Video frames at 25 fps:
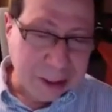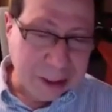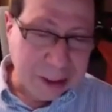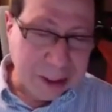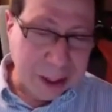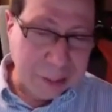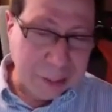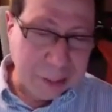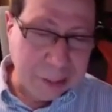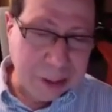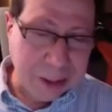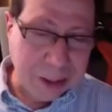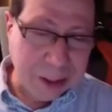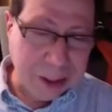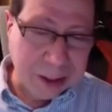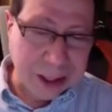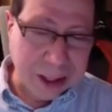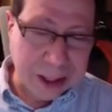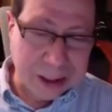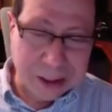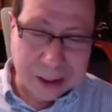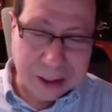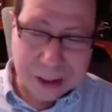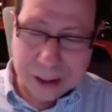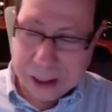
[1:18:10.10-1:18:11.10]
his name,
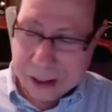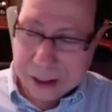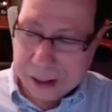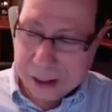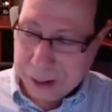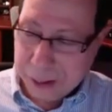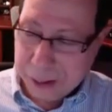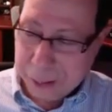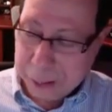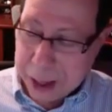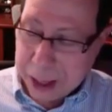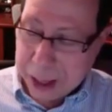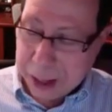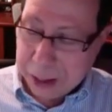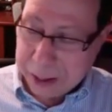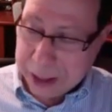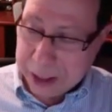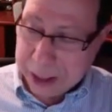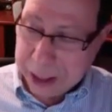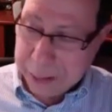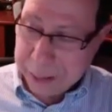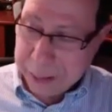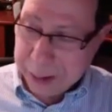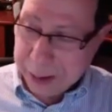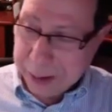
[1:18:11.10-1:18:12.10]
that's a male
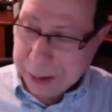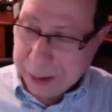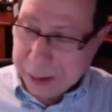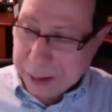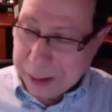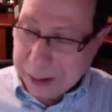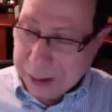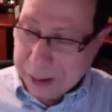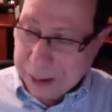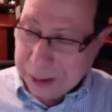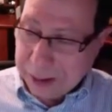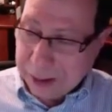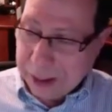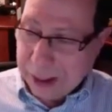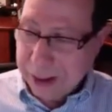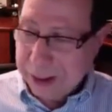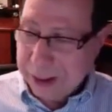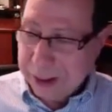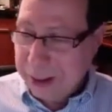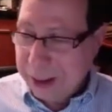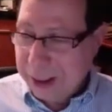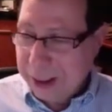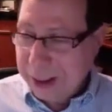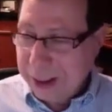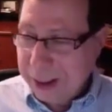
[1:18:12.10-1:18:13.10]
name.
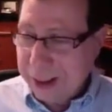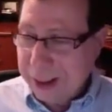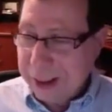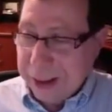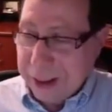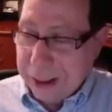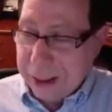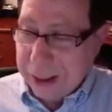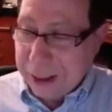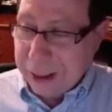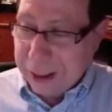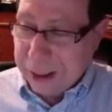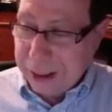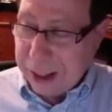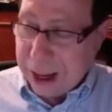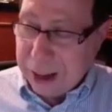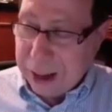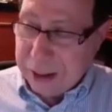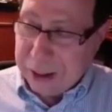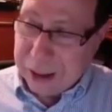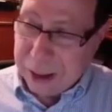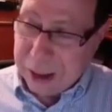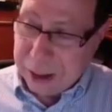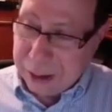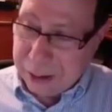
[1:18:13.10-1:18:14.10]
So
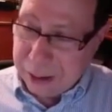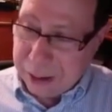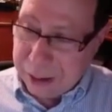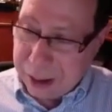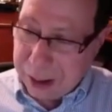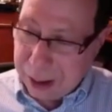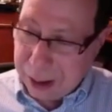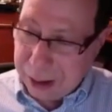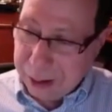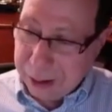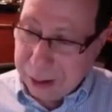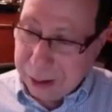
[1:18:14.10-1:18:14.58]
yeah, so